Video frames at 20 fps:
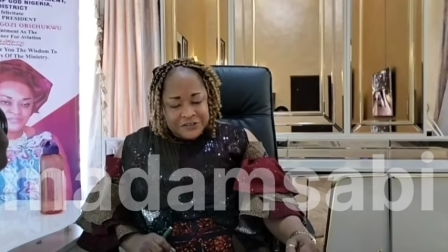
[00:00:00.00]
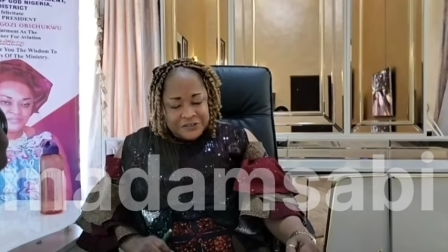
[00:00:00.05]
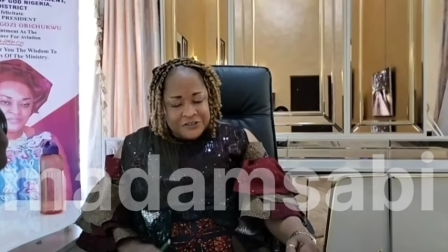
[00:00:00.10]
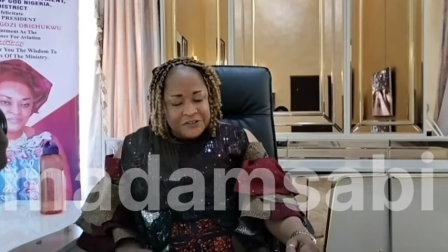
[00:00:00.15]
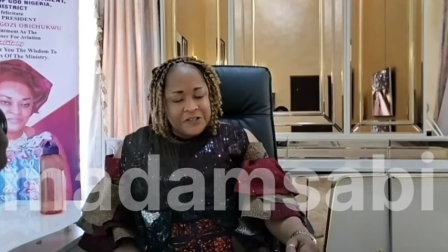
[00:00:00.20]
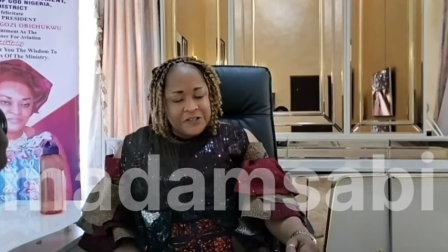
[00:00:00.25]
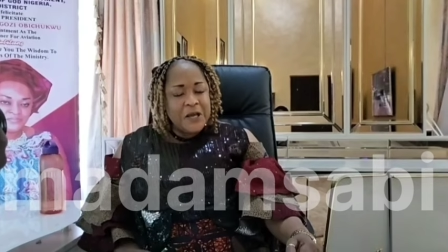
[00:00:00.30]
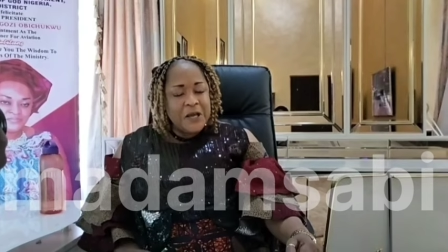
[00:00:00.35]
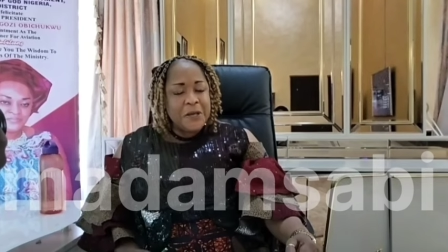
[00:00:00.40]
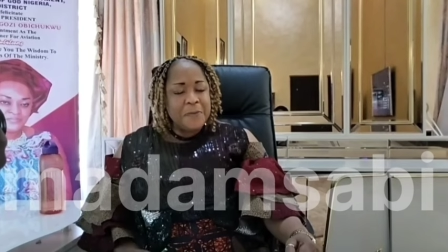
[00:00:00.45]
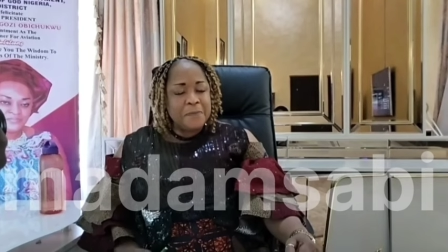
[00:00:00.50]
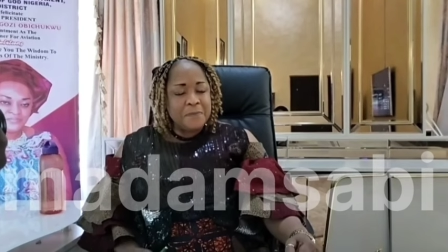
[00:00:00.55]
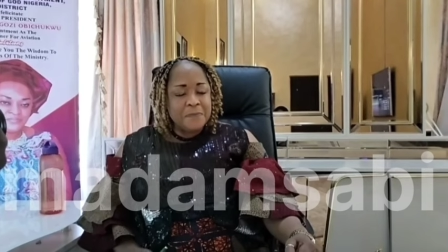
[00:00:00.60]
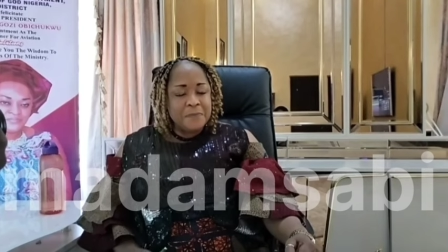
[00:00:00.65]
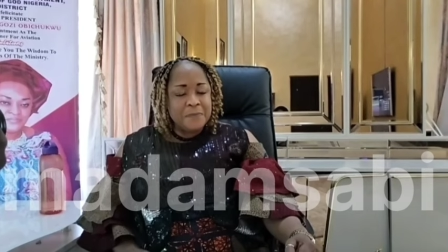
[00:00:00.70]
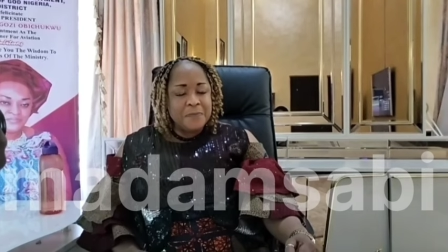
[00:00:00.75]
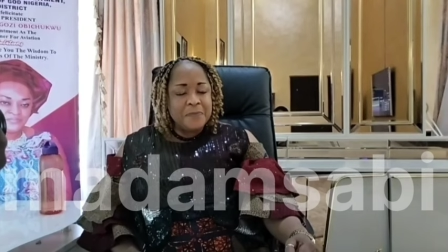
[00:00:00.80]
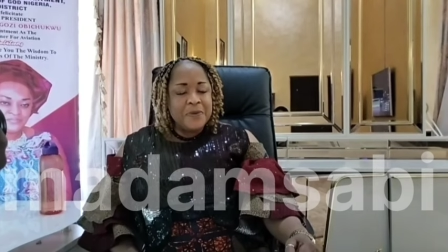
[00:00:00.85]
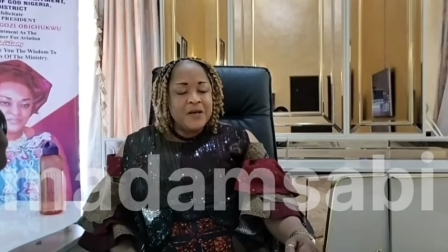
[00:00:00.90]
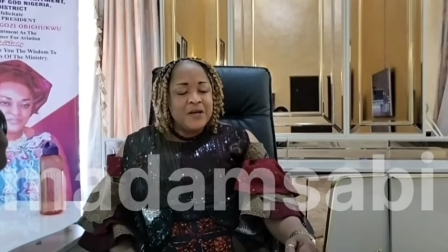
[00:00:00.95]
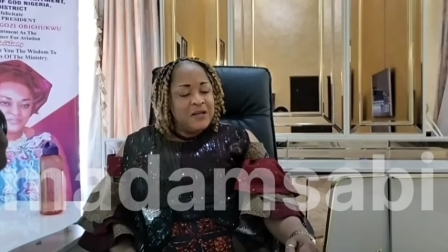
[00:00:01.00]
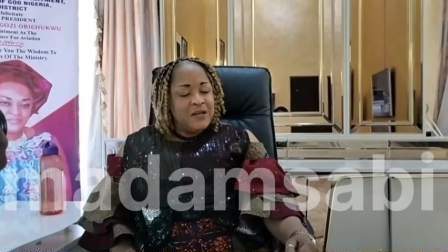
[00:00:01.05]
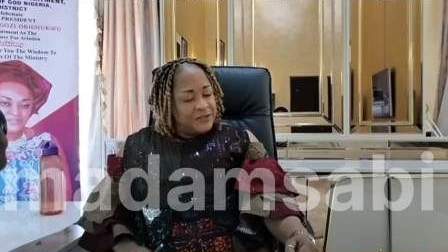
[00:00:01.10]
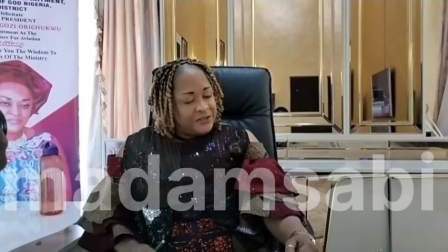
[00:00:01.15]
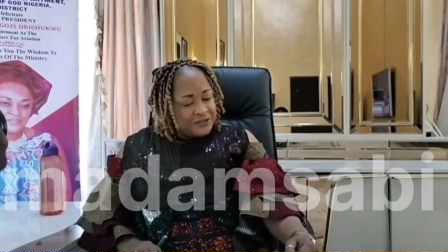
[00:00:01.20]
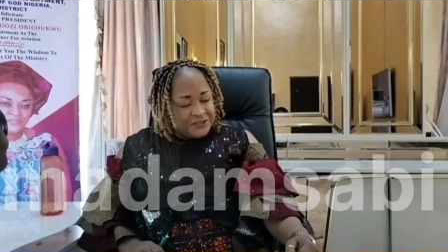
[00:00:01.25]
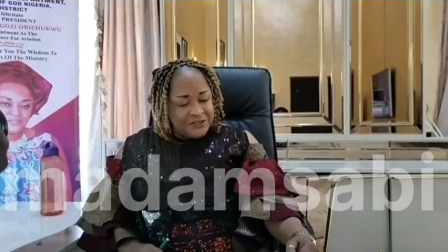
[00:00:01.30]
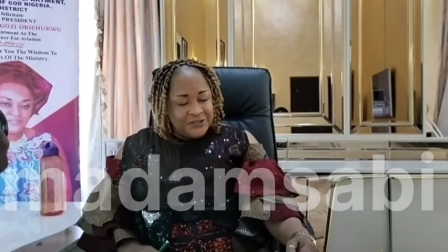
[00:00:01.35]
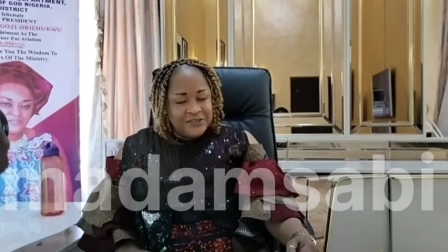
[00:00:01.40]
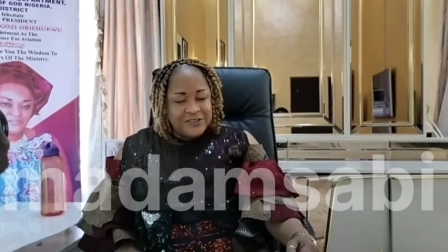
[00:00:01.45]
she came,
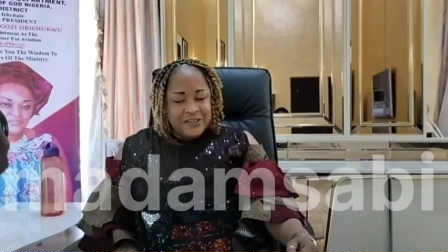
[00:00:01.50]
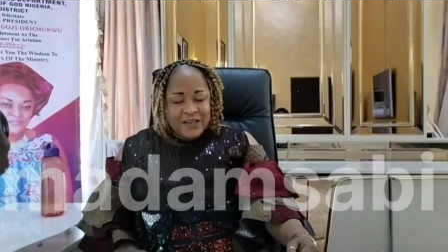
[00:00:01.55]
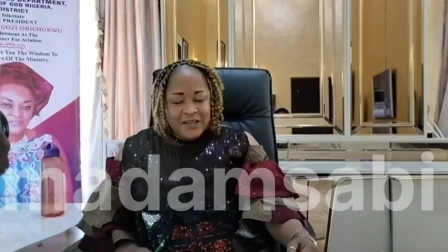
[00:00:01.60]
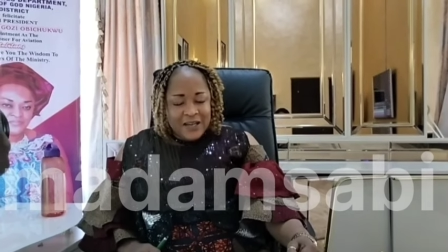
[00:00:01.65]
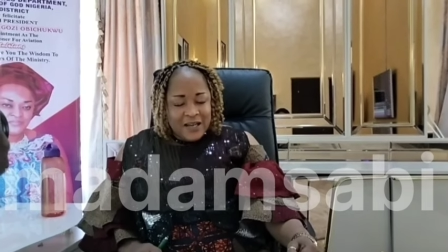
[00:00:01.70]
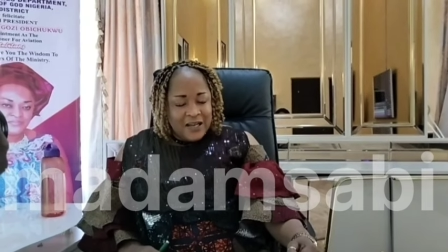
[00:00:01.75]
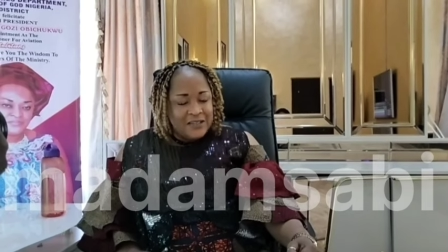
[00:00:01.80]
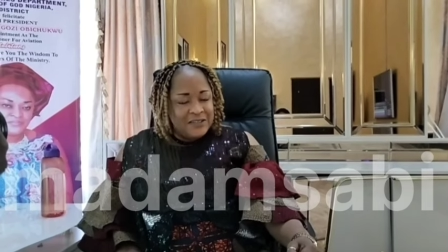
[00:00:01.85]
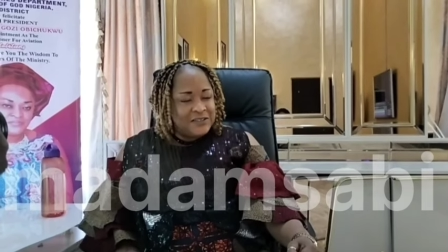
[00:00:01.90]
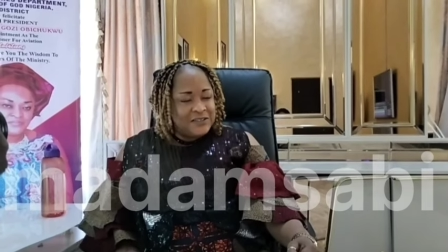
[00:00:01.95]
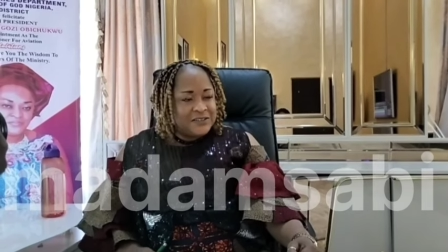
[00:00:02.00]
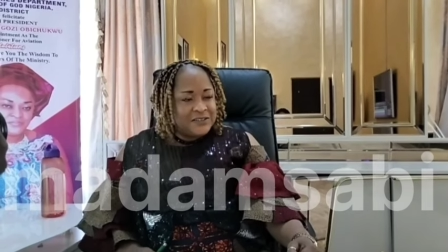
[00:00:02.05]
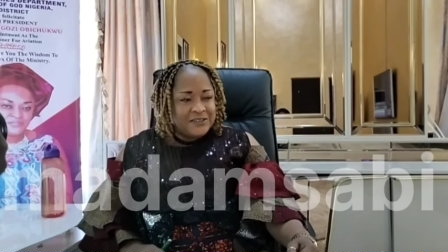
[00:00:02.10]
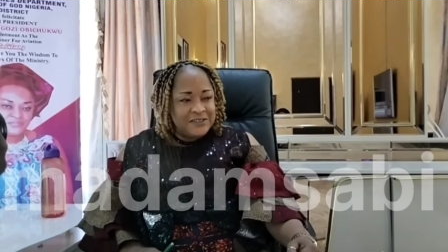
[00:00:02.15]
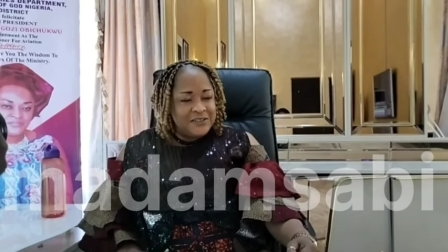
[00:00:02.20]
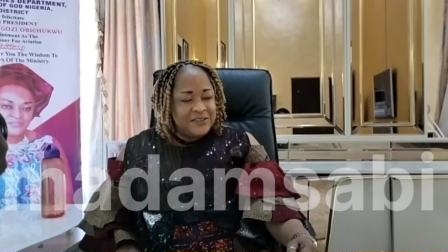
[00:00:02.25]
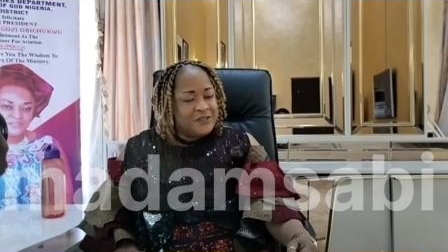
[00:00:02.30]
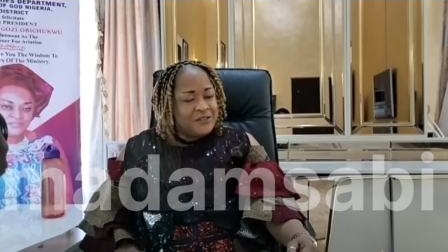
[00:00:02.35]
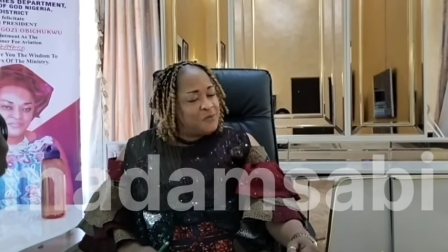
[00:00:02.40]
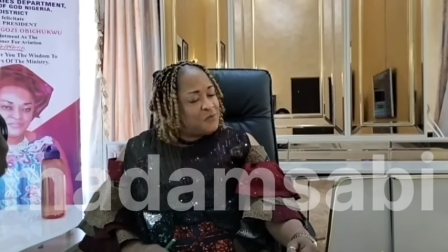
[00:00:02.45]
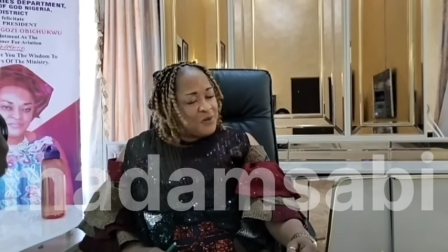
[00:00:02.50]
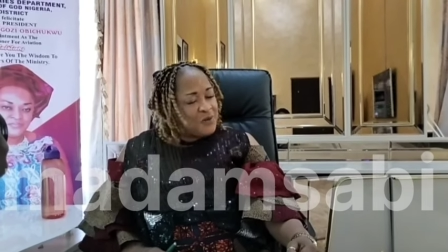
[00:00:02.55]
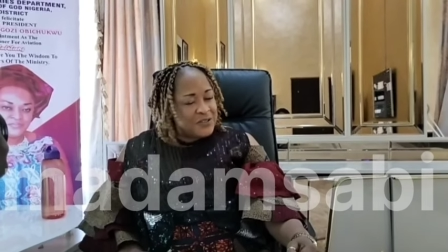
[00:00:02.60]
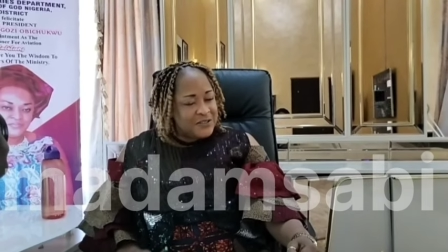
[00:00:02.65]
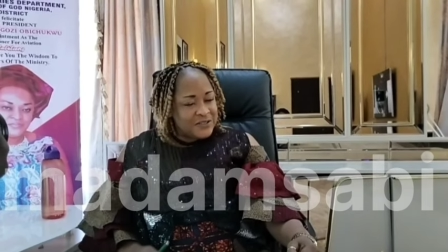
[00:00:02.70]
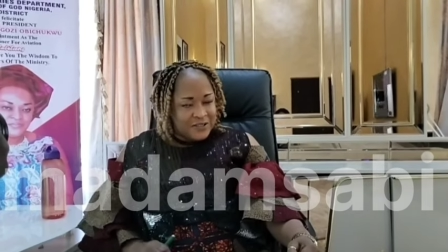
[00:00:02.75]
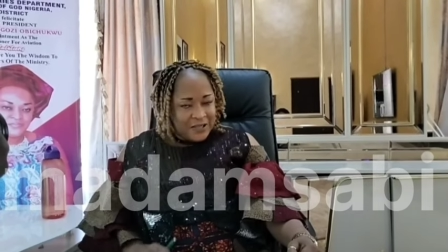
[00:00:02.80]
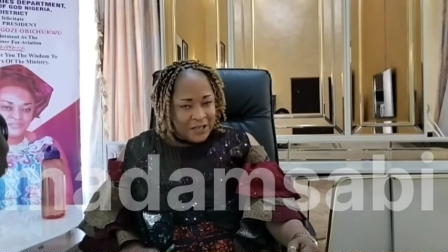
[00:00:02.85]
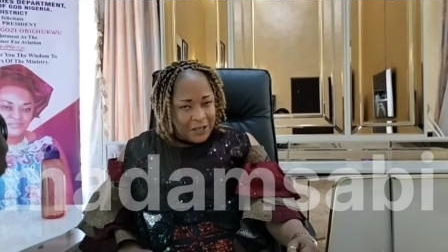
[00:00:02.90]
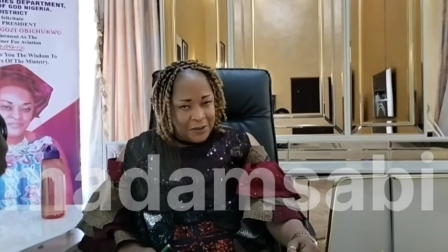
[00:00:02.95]
she, she didn't
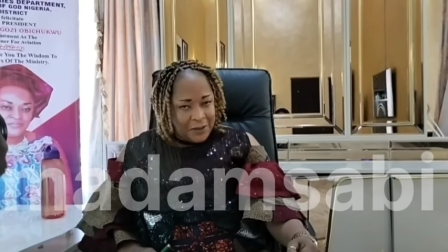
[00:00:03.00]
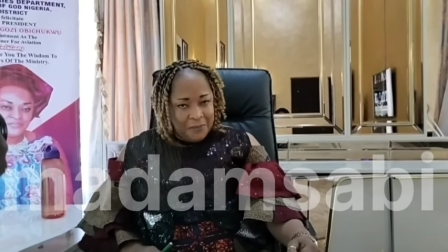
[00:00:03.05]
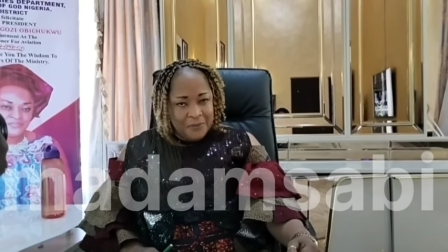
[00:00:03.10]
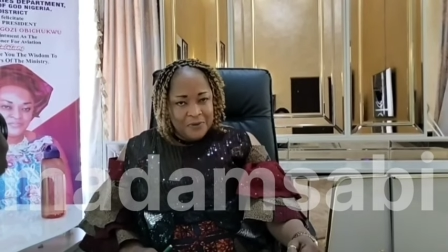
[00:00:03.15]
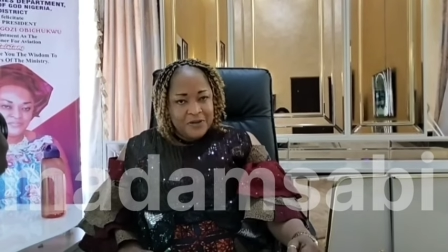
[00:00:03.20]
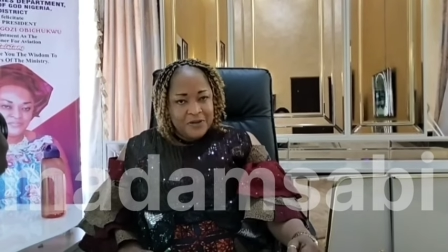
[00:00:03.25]
waste time.